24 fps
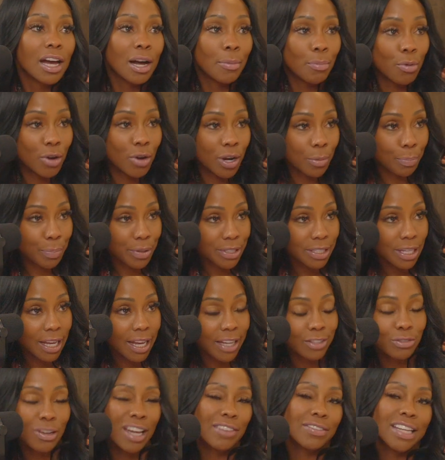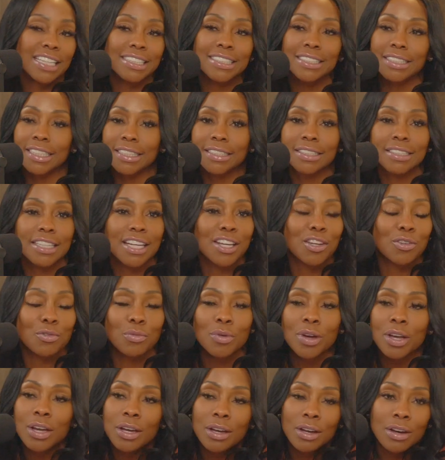I bought a Patek. So I have like 16
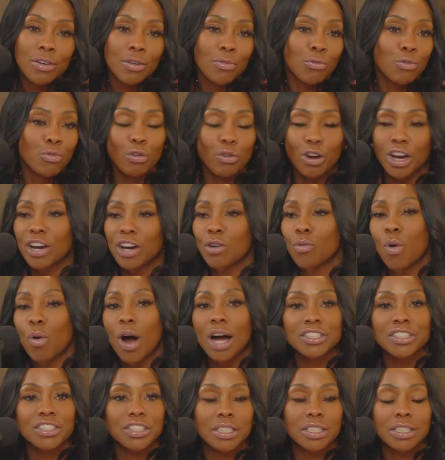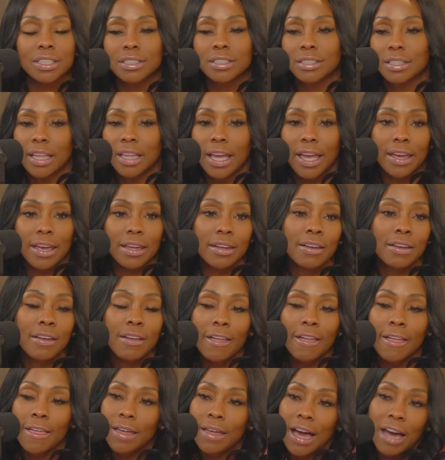rare watches that
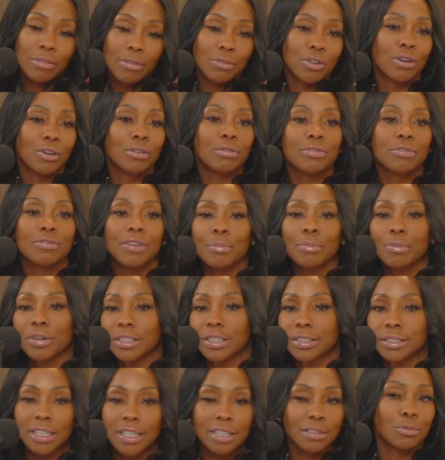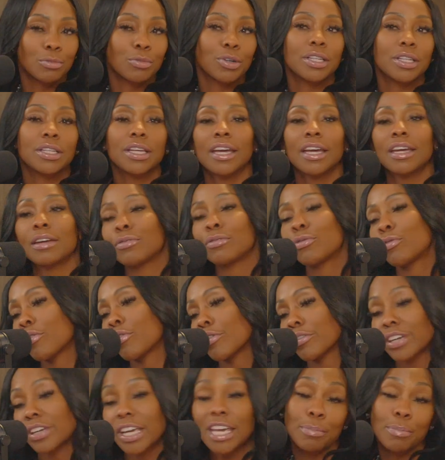I don't know if I'm going to sell them one day
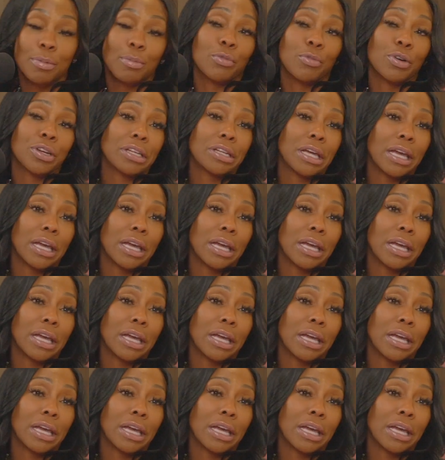or keep them one day.